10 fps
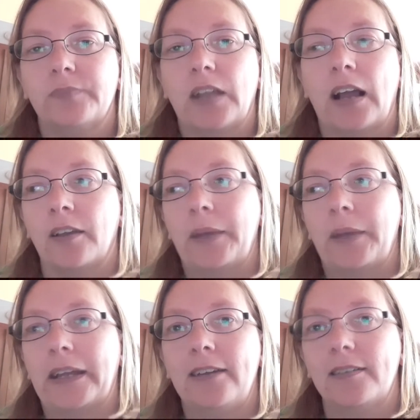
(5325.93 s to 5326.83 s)
love my
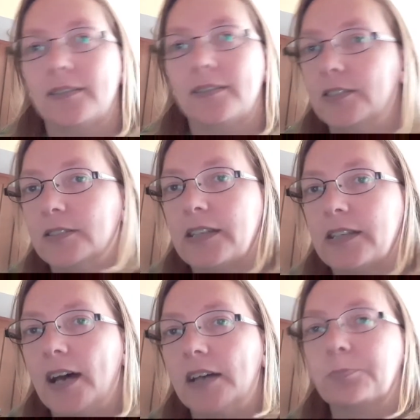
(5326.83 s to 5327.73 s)
kids to
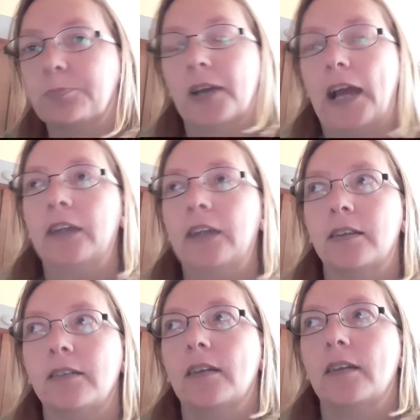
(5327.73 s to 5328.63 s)
death, but
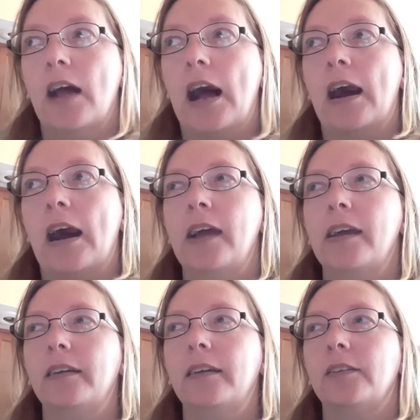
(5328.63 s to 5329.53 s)

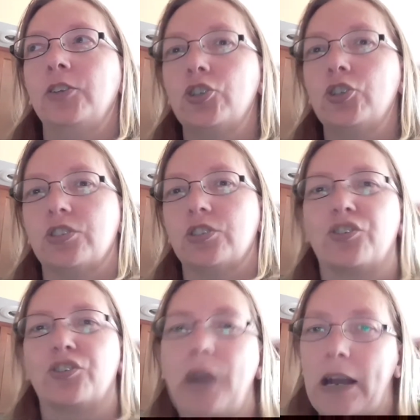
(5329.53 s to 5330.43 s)
I used to
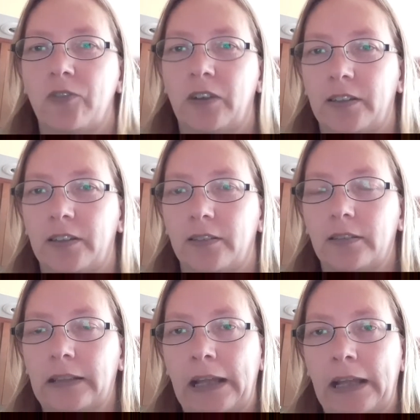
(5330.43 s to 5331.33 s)
cry when
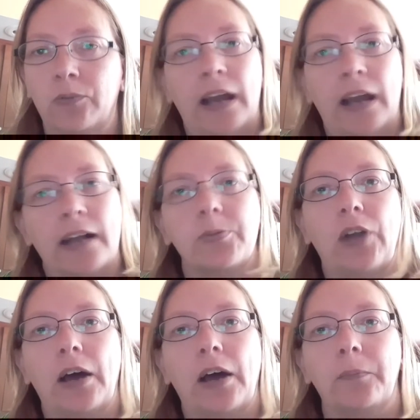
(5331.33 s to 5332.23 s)
they would not come
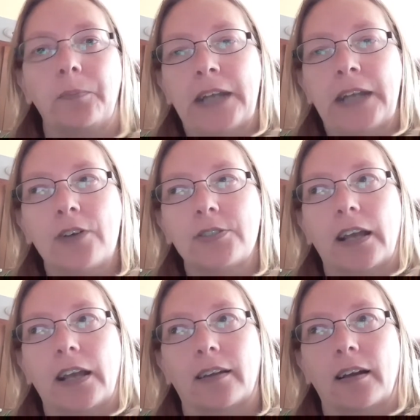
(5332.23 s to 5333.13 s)
around, but now it's
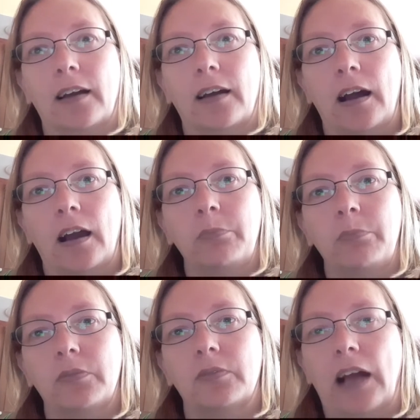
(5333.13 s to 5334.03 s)
like
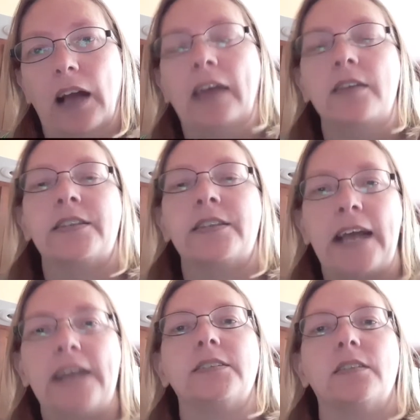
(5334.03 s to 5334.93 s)
it's
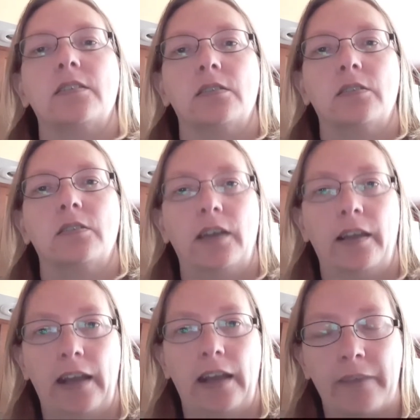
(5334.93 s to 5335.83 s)
nice
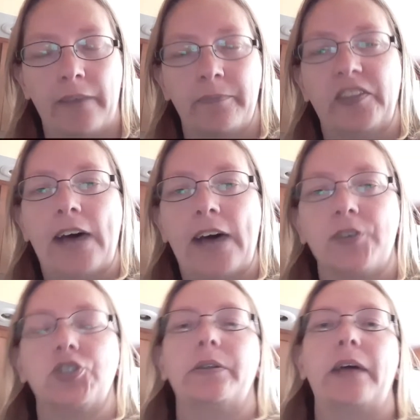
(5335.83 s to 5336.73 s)
having the house
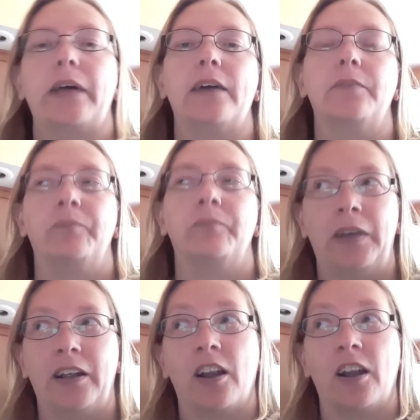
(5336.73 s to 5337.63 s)
to
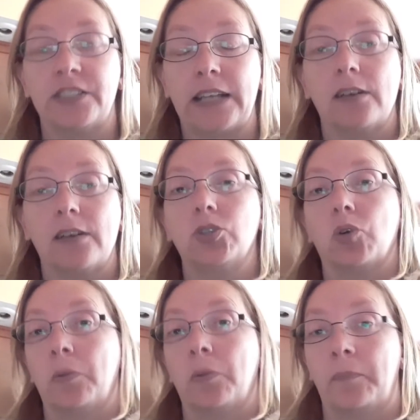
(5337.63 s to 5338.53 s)
ourselves
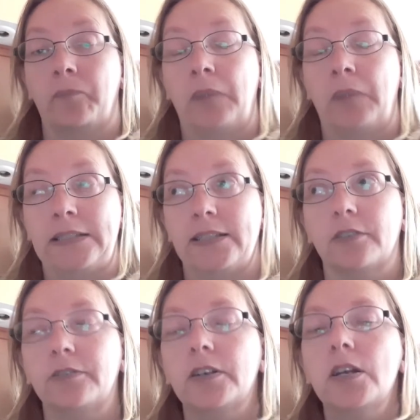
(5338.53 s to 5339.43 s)
or
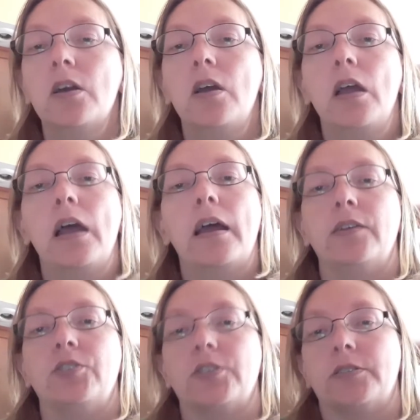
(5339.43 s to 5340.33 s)
myself,
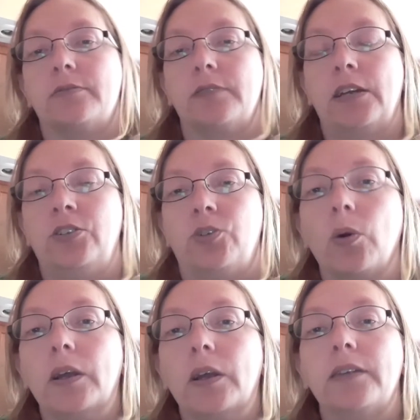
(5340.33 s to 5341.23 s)
and just
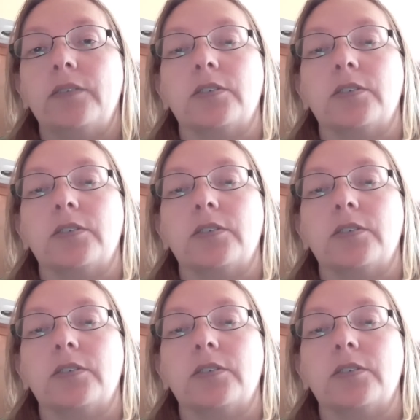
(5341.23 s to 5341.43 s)
enjoy